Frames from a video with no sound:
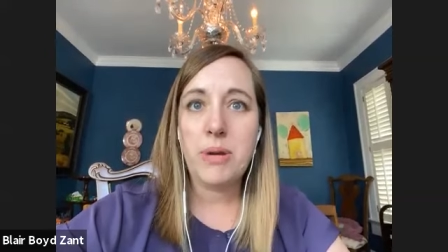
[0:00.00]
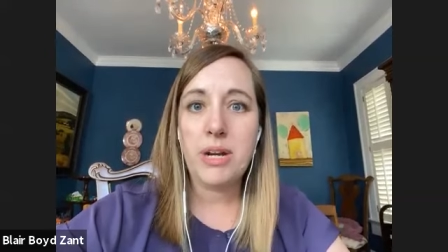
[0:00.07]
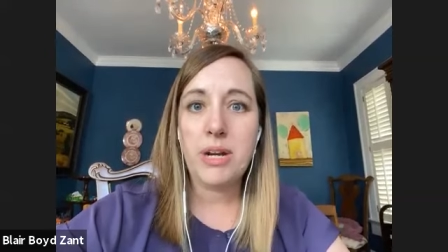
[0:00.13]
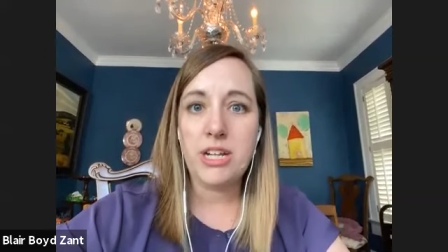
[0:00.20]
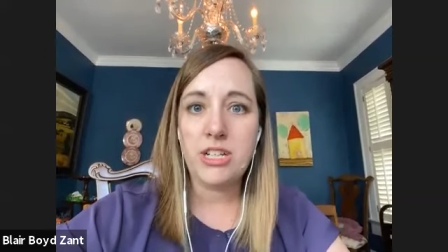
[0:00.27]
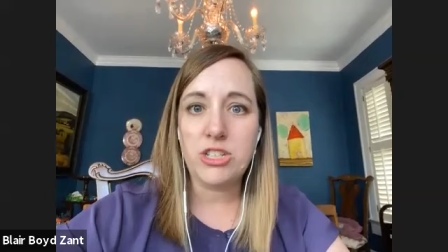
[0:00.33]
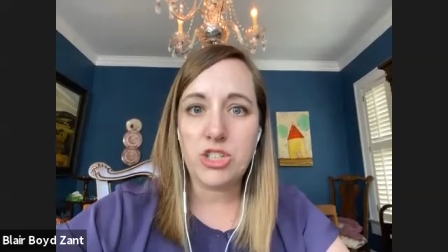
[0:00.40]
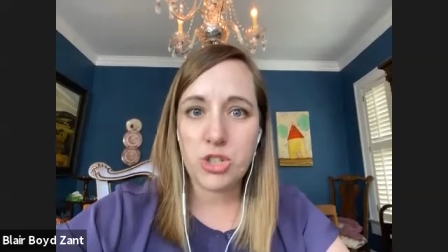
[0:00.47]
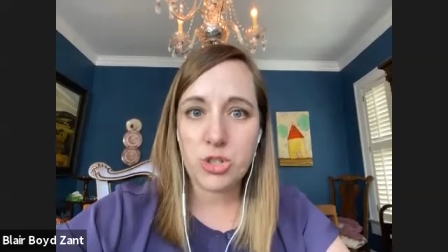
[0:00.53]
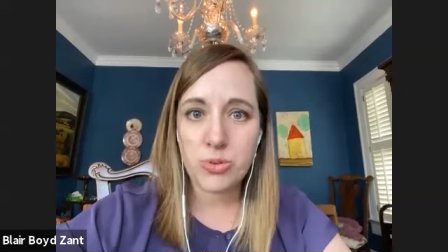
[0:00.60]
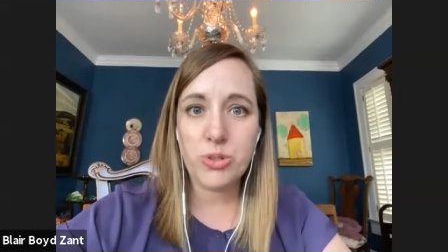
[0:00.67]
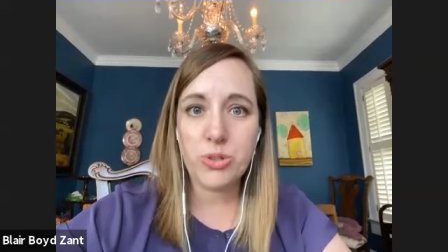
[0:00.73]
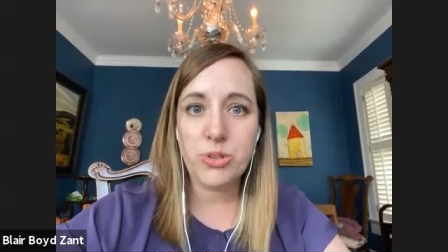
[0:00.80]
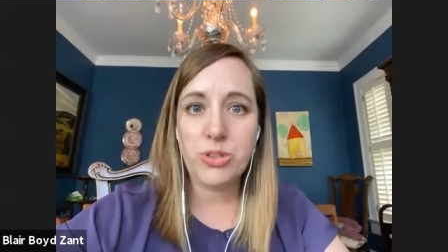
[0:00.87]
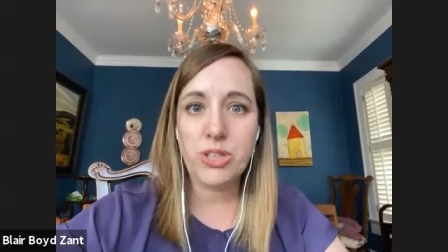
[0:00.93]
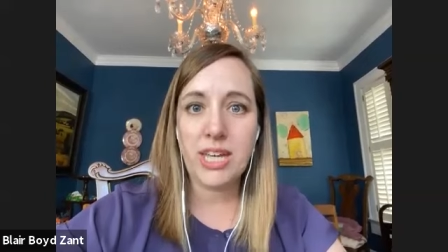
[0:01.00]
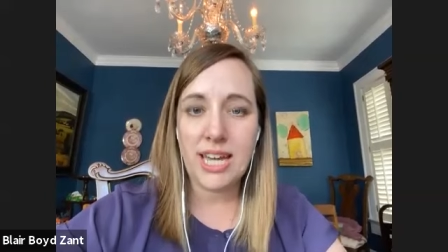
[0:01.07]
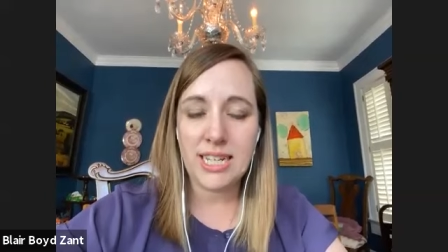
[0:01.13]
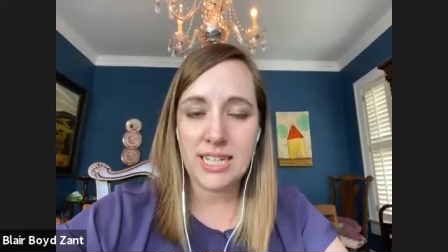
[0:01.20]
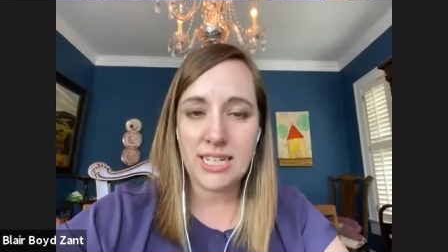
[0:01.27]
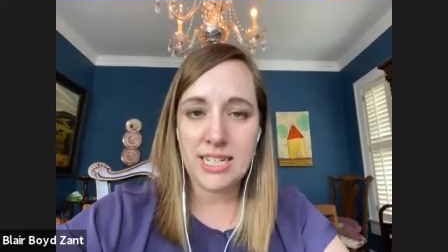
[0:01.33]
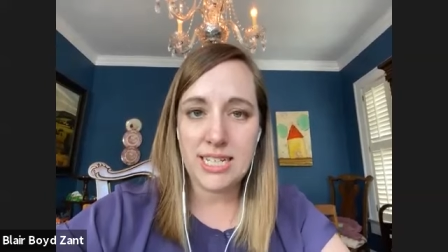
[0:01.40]
but as
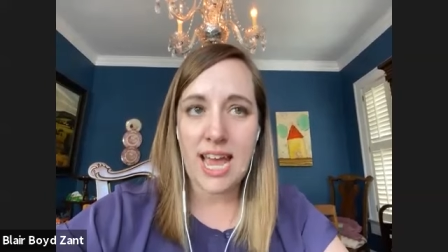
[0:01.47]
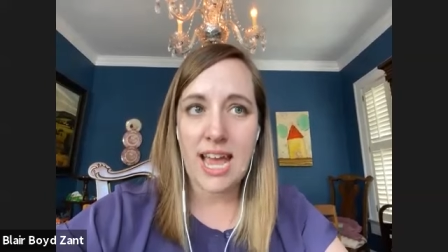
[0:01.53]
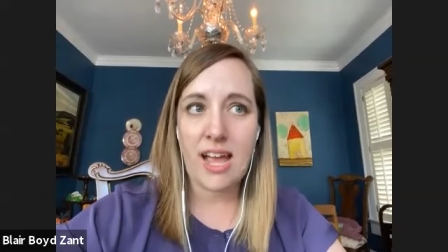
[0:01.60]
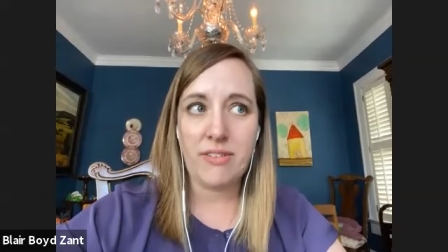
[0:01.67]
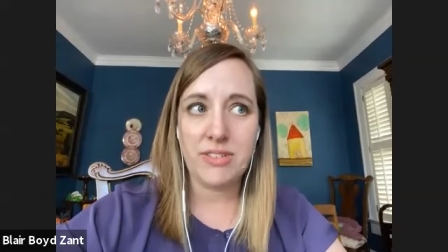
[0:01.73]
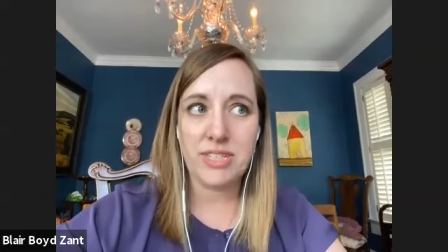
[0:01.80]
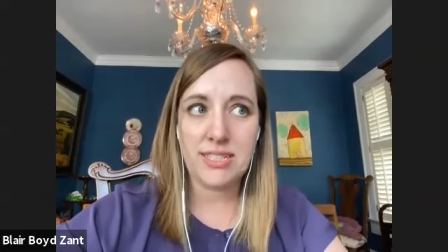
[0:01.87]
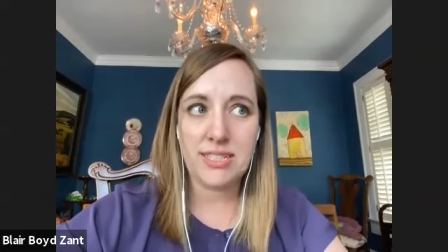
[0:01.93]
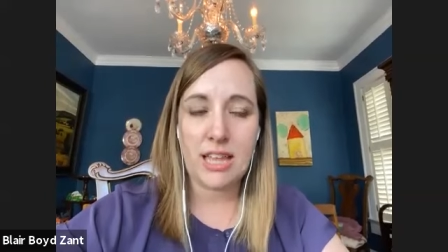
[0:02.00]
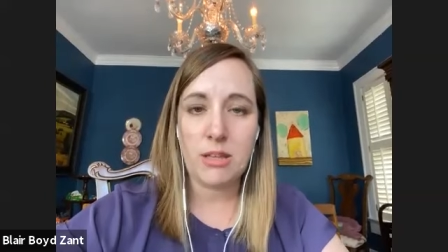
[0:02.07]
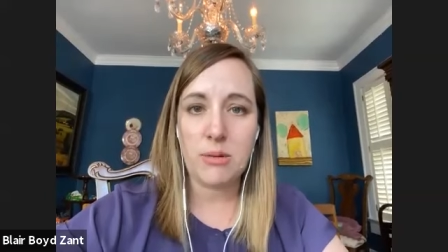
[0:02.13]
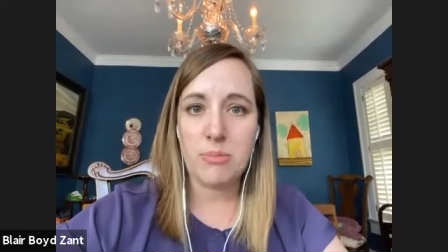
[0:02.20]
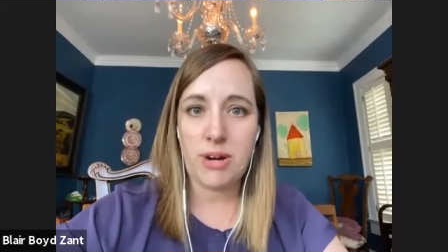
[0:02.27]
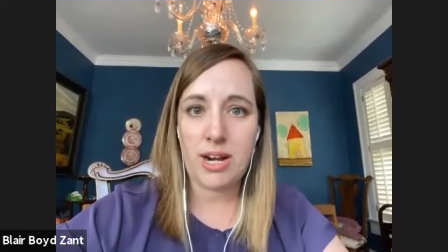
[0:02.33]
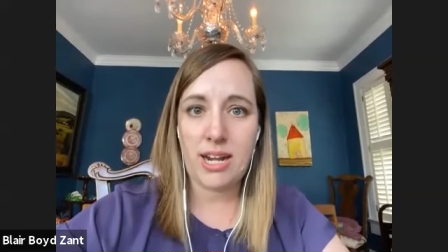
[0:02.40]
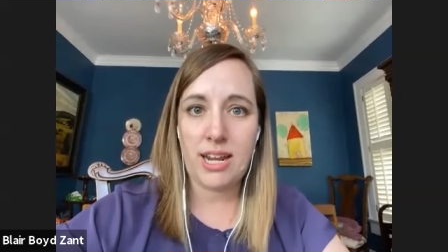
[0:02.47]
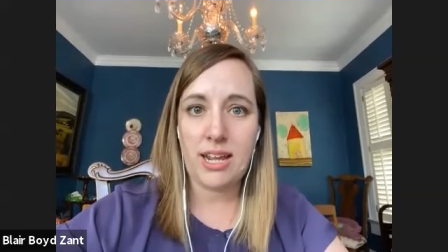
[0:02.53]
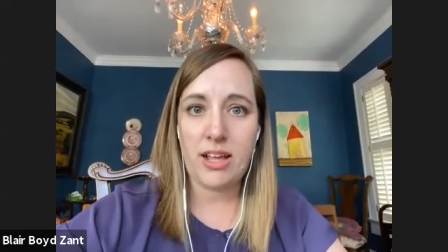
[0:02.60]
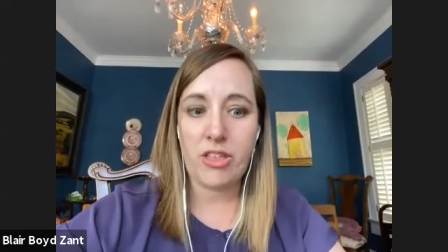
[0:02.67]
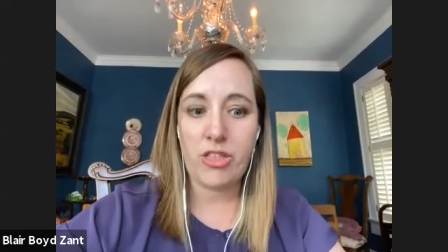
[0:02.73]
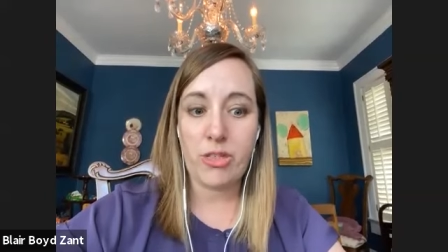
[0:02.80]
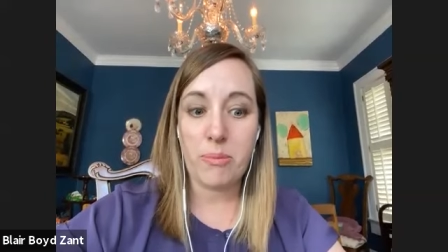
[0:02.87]
truly a day of
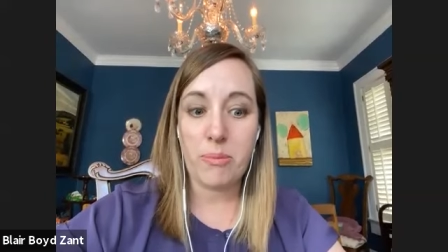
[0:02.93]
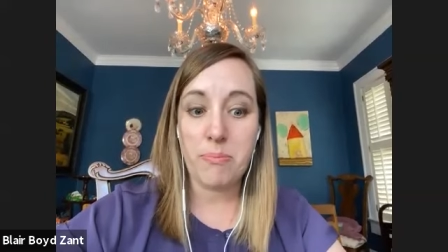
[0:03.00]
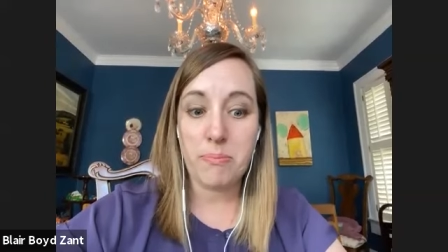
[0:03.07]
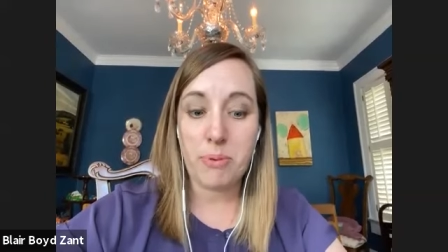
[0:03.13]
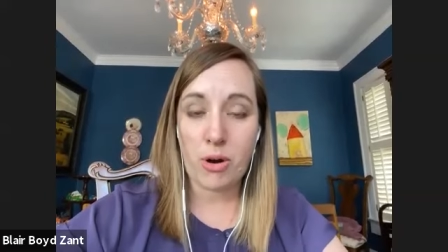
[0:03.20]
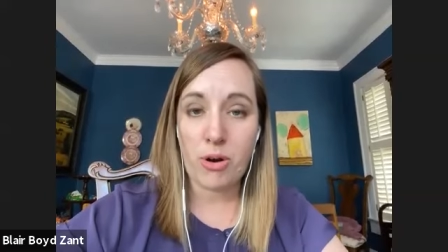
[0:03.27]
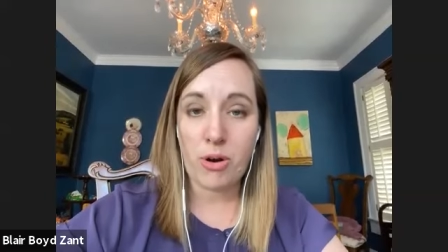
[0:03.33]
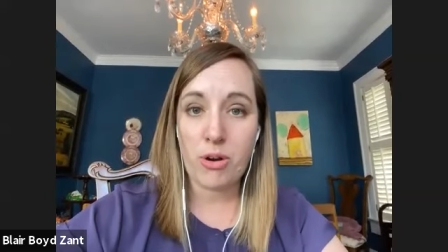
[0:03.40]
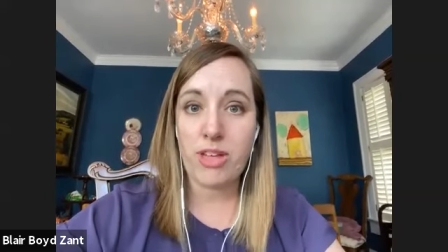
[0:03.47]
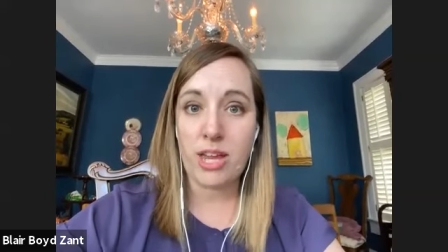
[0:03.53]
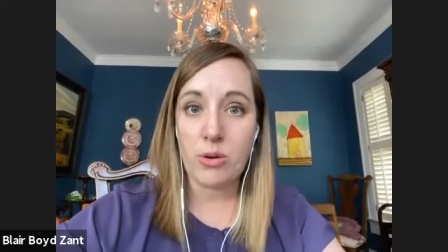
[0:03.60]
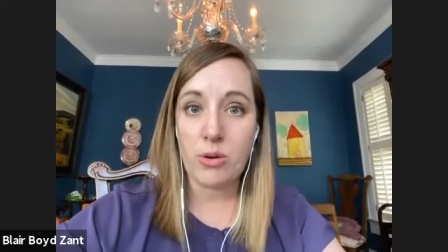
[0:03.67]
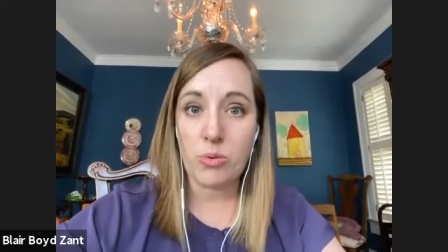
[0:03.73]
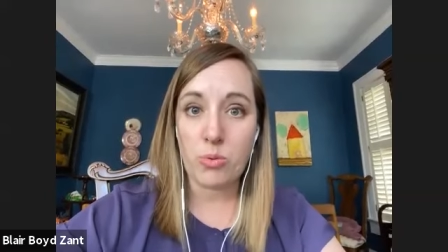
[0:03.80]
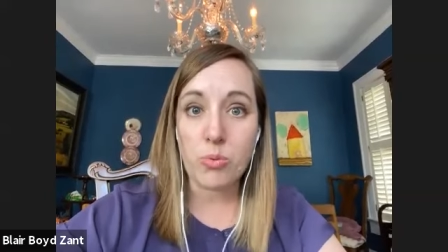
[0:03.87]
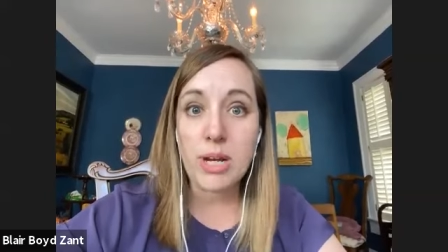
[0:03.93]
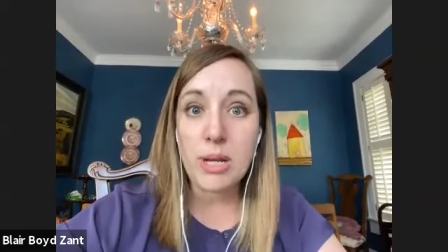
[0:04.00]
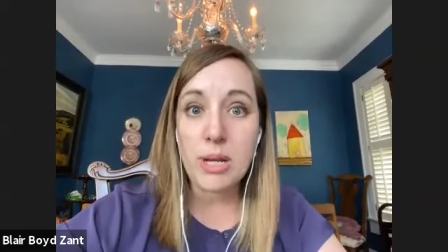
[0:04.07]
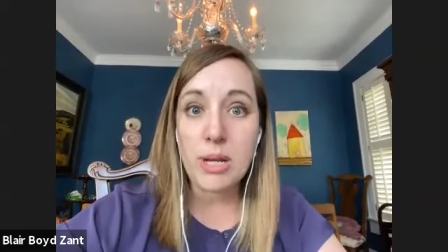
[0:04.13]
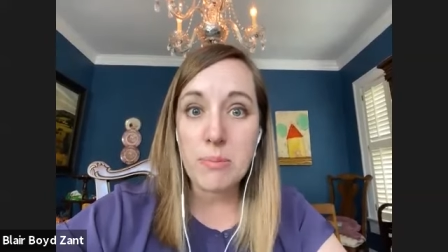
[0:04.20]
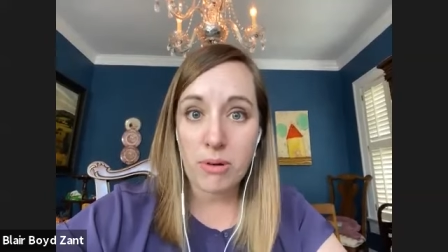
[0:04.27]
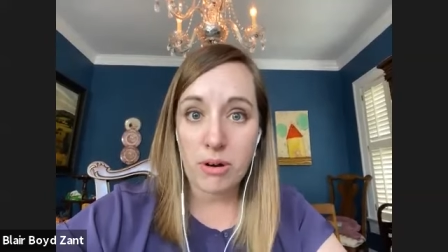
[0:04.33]
celebrating the birth and
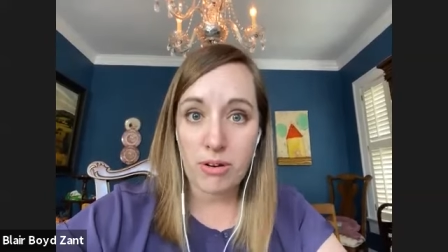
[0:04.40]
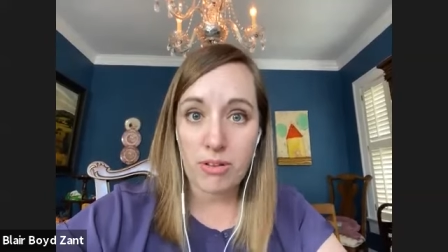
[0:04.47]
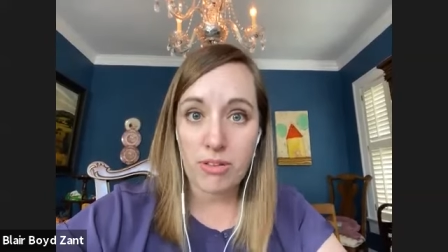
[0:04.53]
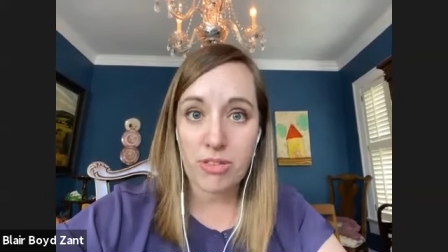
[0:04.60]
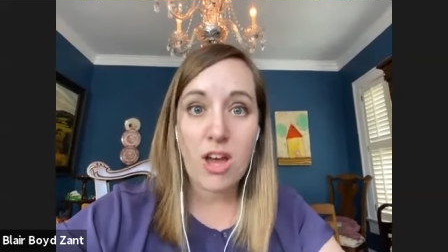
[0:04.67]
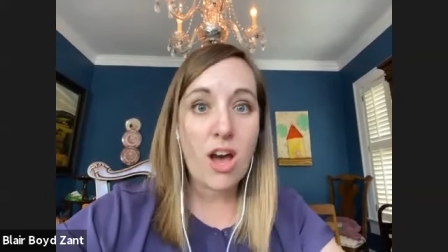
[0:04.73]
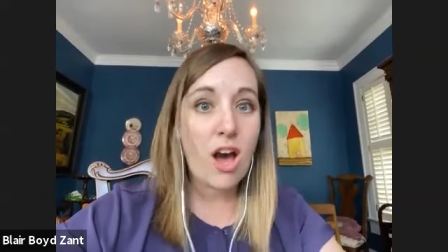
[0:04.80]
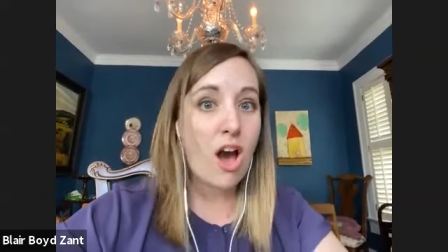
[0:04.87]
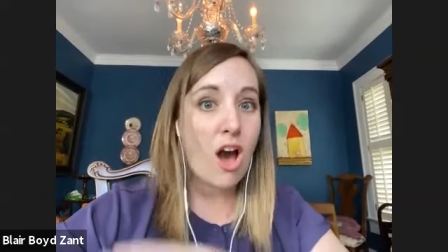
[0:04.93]
rebirth